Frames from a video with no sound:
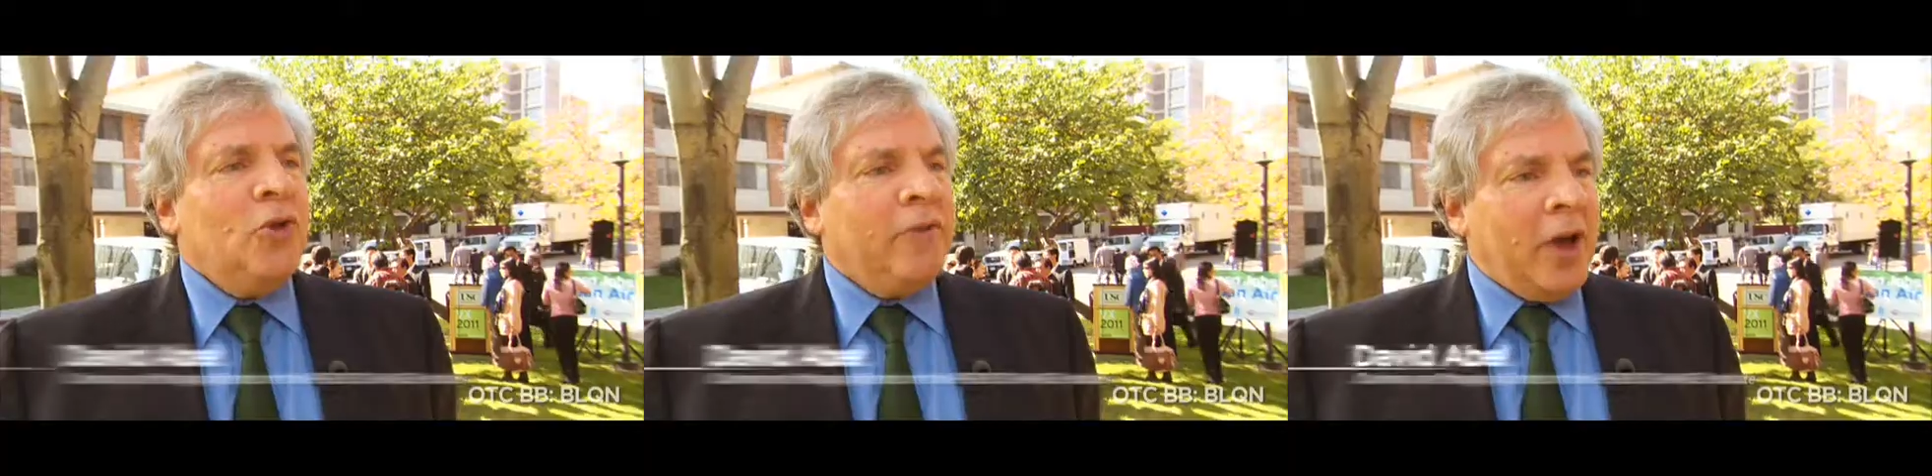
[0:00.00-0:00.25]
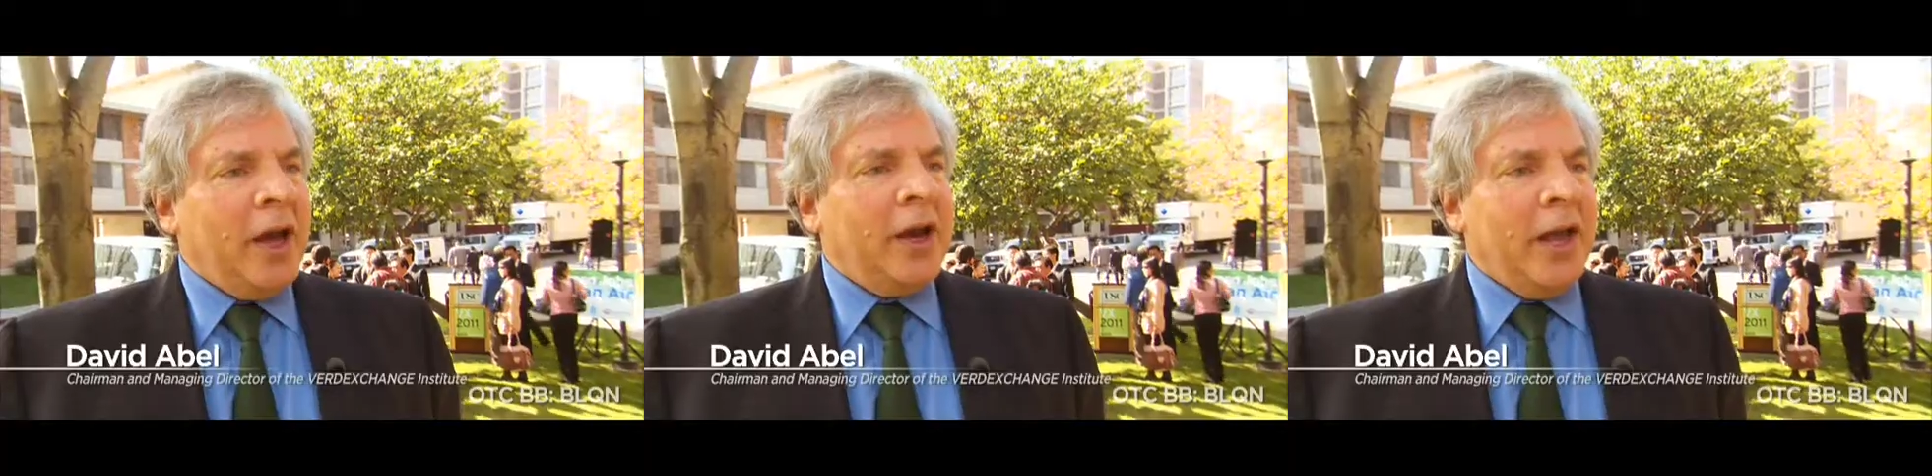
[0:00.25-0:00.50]
You've
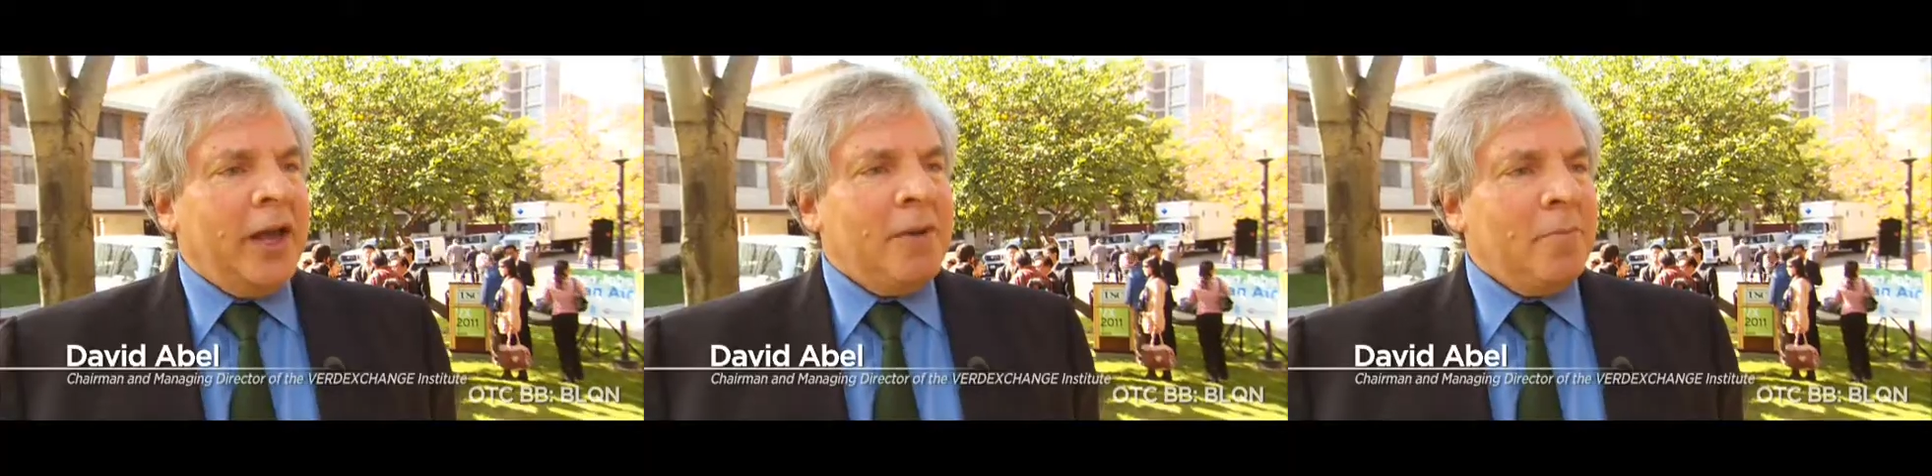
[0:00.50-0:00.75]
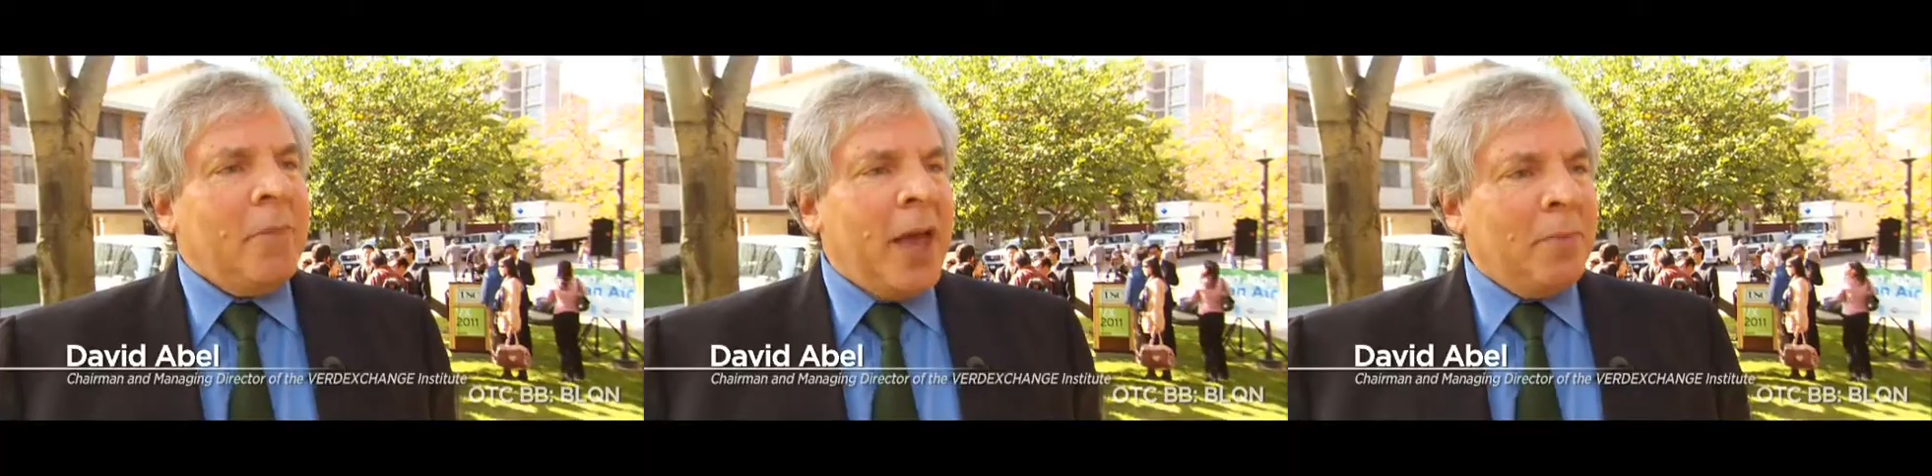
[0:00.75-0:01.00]
got a
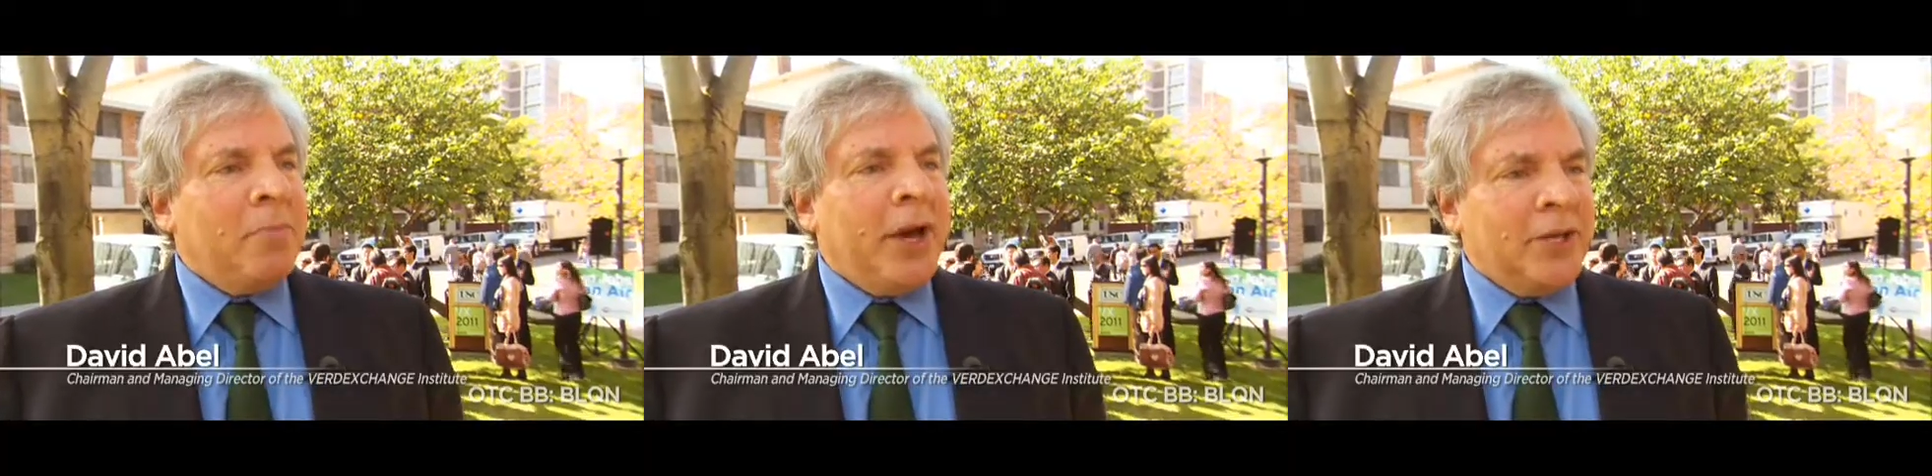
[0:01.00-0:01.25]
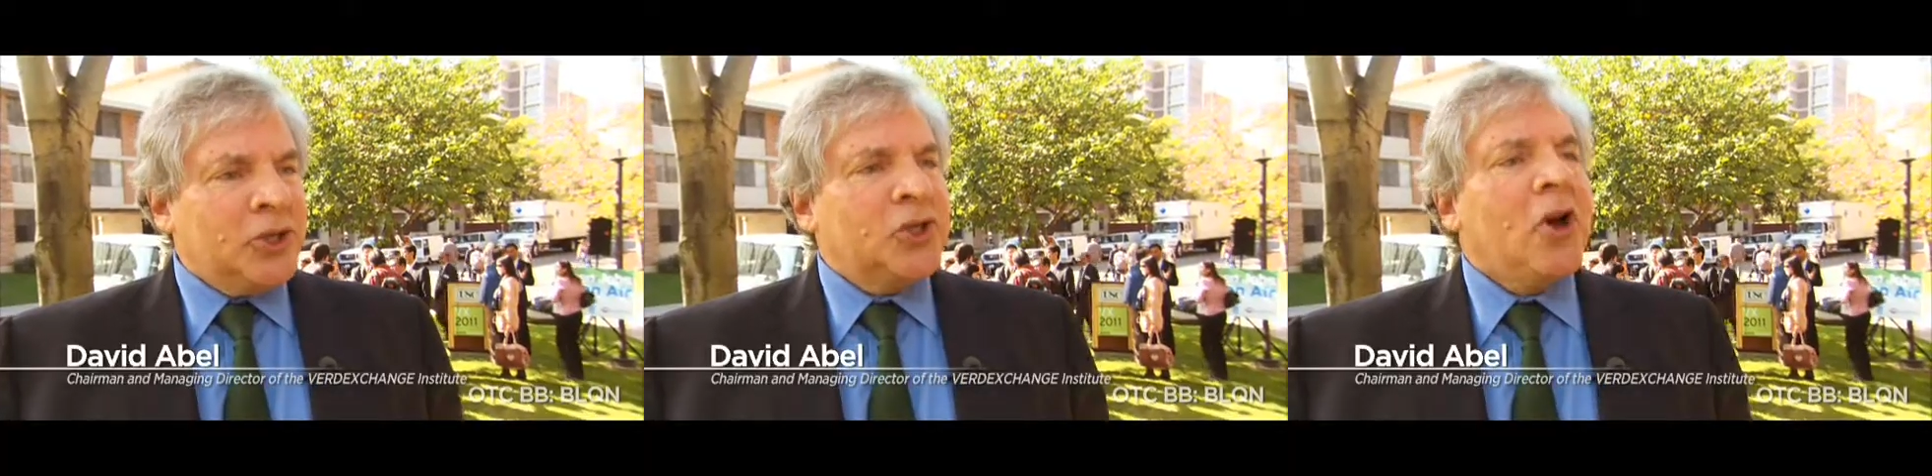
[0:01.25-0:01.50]
man
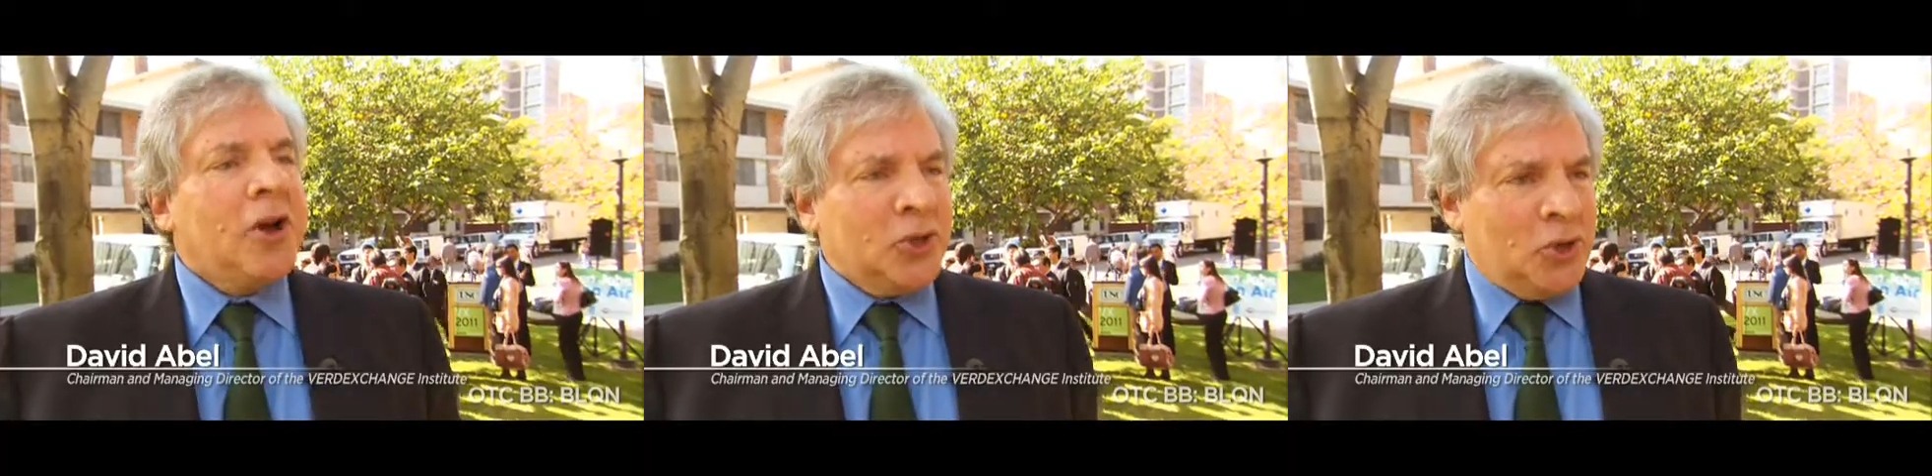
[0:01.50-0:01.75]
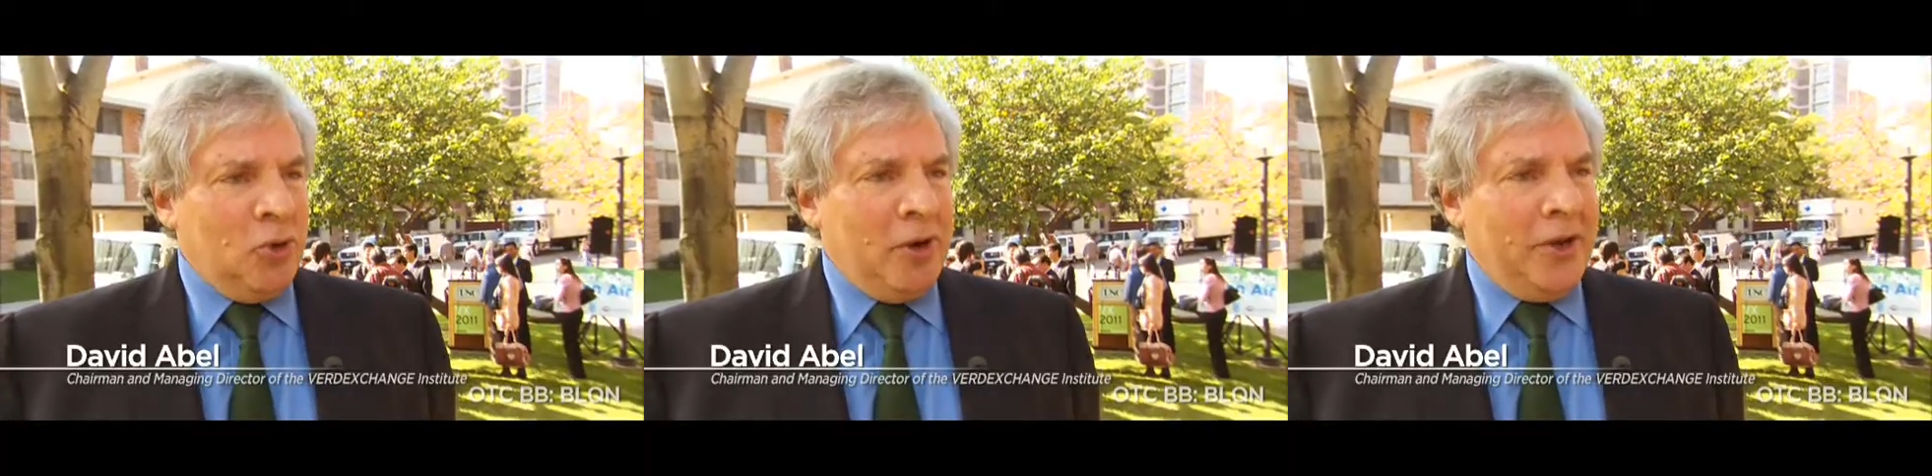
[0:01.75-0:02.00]
bites dog
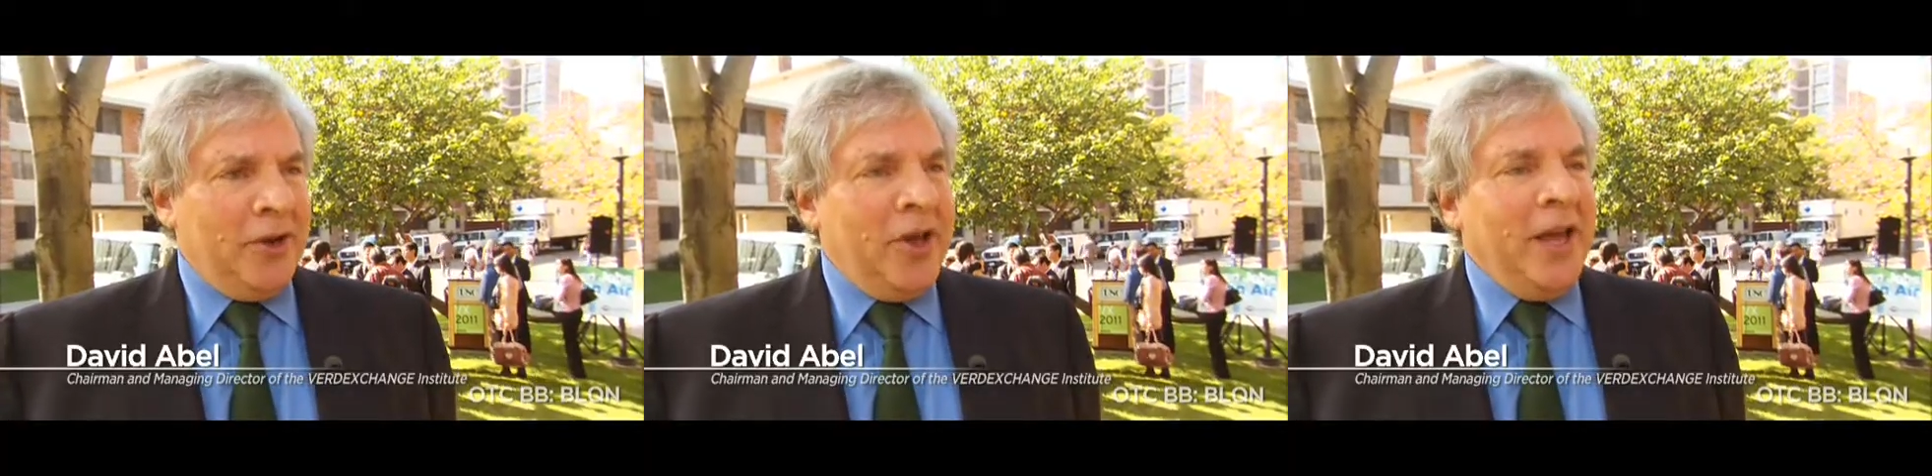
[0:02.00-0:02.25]
story.